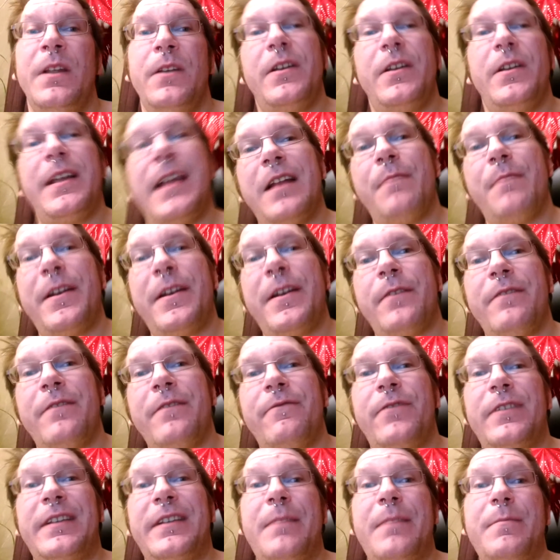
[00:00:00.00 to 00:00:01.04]
You get a better
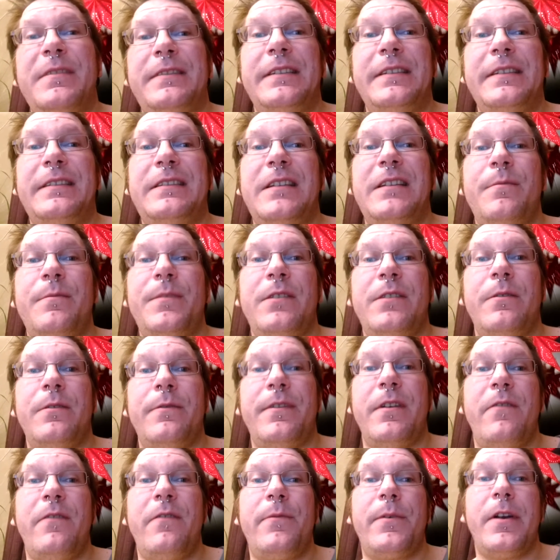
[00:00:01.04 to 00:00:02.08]
infotainment system, they
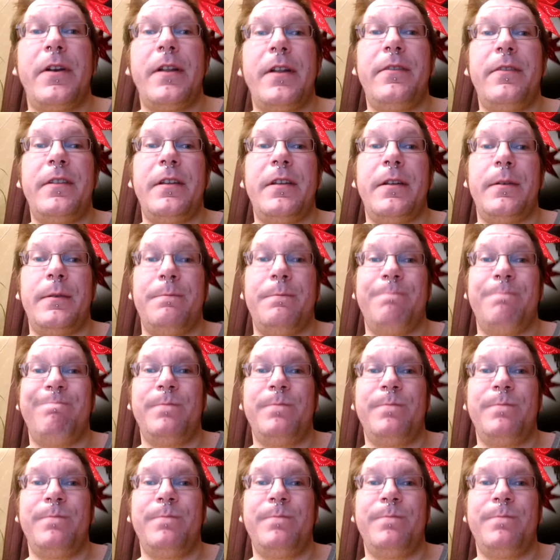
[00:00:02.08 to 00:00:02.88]
upgraded the,